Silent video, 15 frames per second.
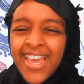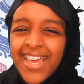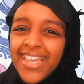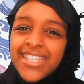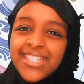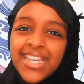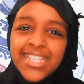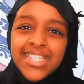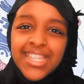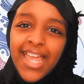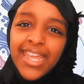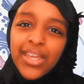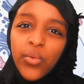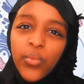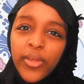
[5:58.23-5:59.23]
It's just
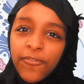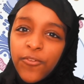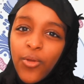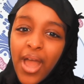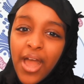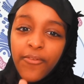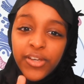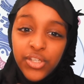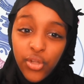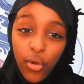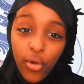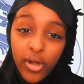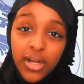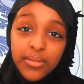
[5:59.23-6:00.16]
like if you have a door,